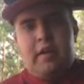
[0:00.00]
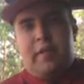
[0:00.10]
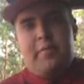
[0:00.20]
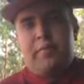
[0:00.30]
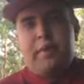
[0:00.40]

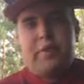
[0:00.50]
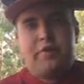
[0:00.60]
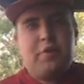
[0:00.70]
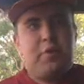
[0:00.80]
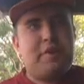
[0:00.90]
definitely a
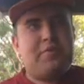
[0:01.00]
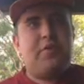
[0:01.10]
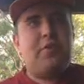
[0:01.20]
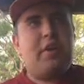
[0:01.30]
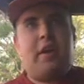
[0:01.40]
2-1
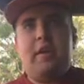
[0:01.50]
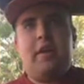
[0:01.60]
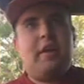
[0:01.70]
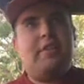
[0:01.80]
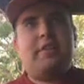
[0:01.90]
scoreline.
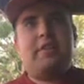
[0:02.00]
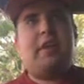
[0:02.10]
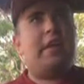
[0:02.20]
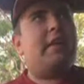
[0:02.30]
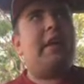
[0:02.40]
I just
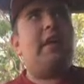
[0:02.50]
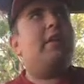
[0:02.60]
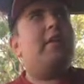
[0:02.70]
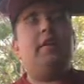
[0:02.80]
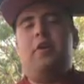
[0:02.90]
think that
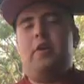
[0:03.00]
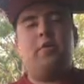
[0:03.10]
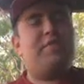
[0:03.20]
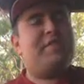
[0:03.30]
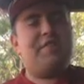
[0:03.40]
it
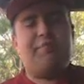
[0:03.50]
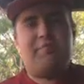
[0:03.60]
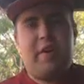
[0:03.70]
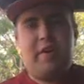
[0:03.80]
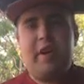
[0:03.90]
was a
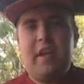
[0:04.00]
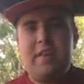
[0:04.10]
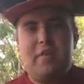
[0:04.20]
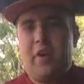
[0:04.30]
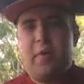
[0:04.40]
very
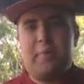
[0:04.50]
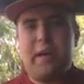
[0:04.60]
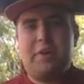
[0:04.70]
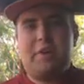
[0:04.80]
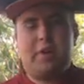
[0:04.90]
tight
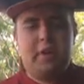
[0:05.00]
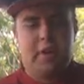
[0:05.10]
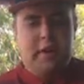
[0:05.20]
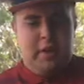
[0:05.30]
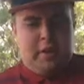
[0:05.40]
match.
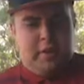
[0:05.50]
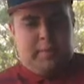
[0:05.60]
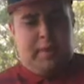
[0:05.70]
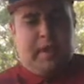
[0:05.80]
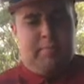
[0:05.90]
But